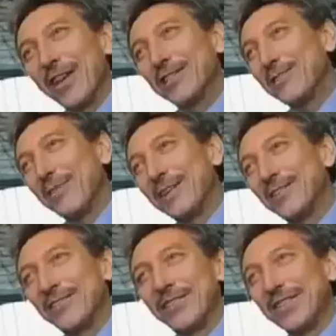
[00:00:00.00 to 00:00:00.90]
And their
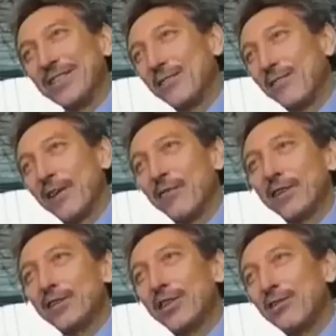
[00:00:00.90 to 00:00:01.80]
estimation is
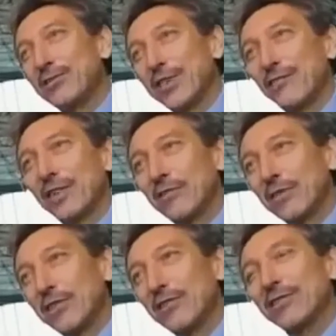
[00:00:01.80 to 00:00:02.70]
500 kilos,
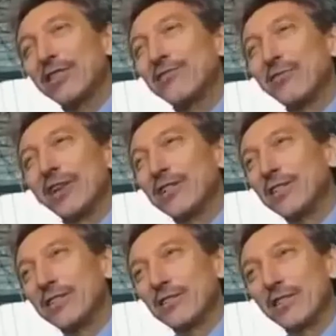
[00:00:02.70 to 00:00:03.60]
700 kilos, and in
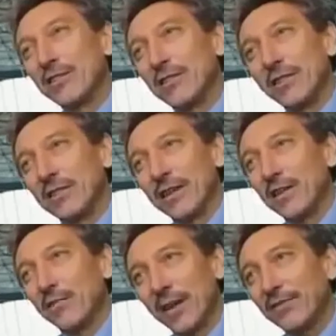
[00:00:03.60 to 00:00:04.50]
reality it's
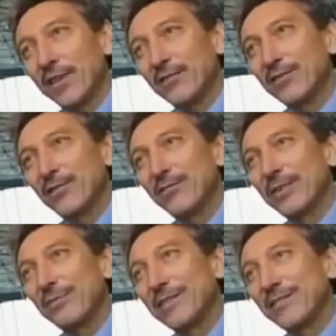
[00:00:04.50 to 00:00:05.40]
uh, 95 kilos.
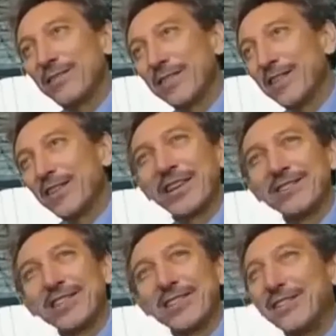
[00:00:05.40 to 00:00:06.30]
So that means
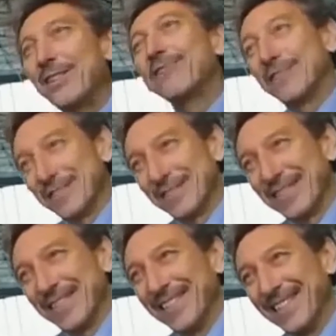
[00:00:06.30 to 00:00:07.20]
you can see the
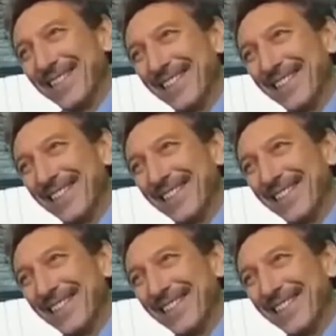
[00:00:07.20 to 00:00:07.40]
differences.